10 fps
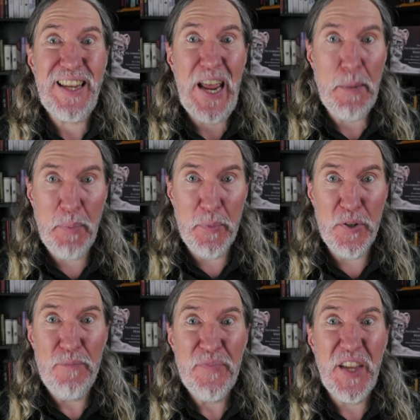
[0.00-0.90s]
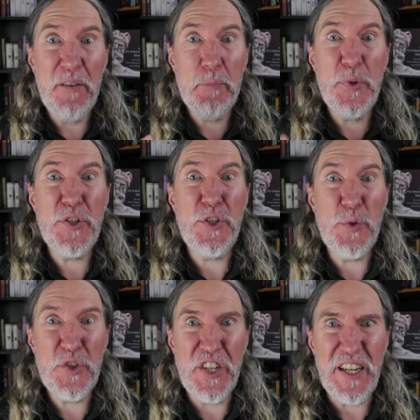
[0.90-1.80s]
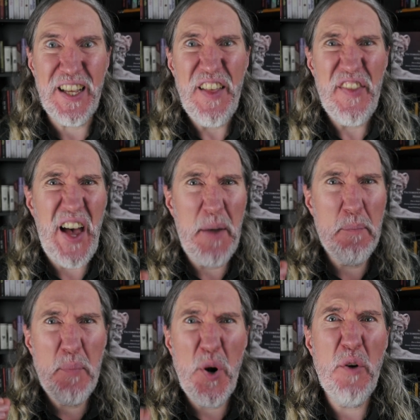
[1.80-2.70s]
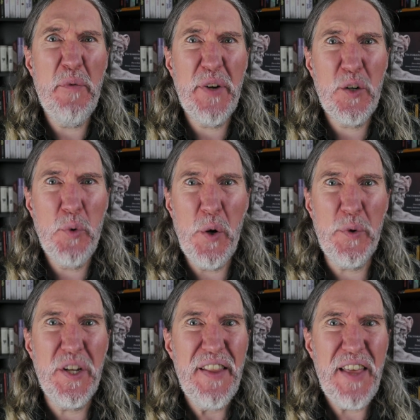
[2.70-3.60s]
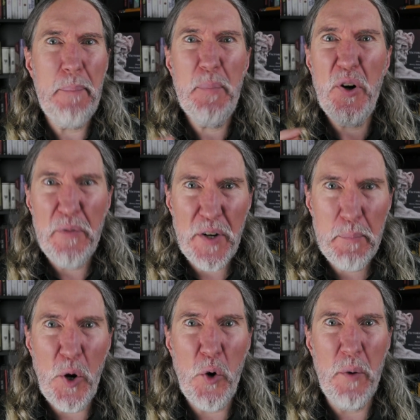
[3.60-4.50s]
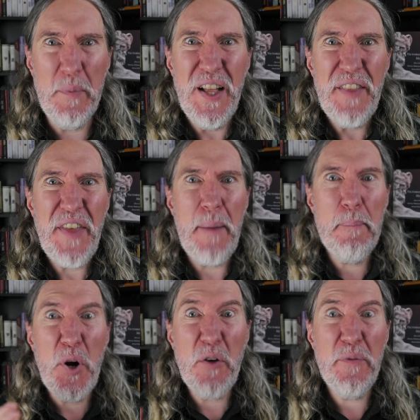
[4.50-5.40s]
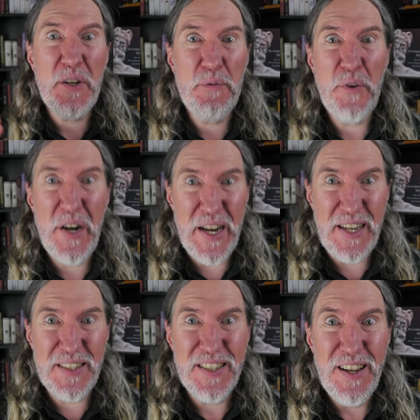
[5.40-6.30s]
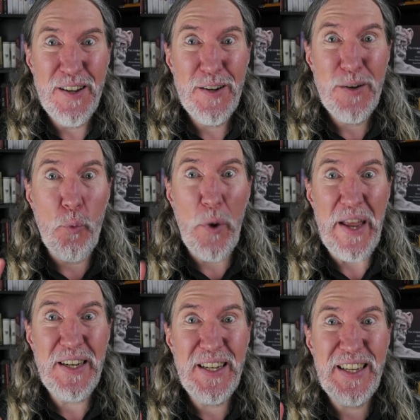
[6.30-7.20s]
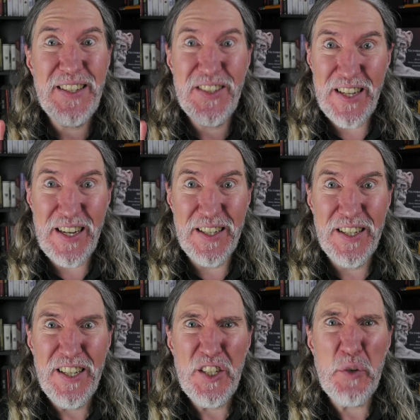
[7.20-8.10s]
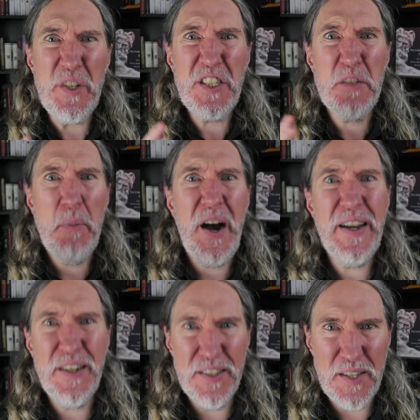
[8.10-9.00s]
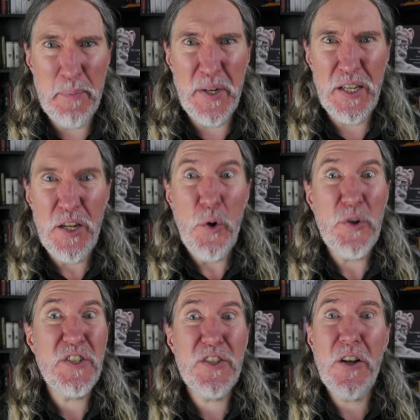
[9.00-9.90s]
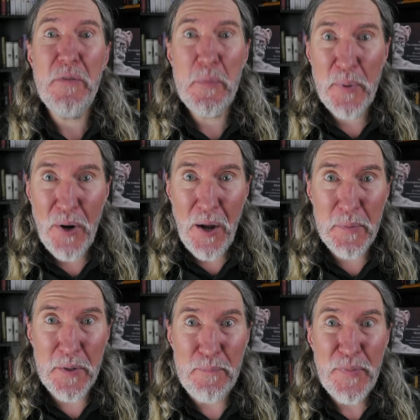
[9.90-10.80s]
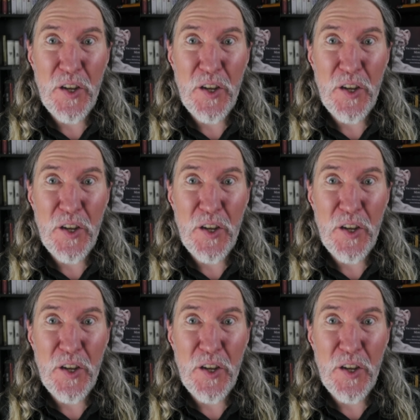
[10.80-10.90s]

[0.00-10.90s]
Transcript: capable of producing that perfect quote, that perfect poem, that perfect phrase when it's needed to inspire somebody or to solve a problem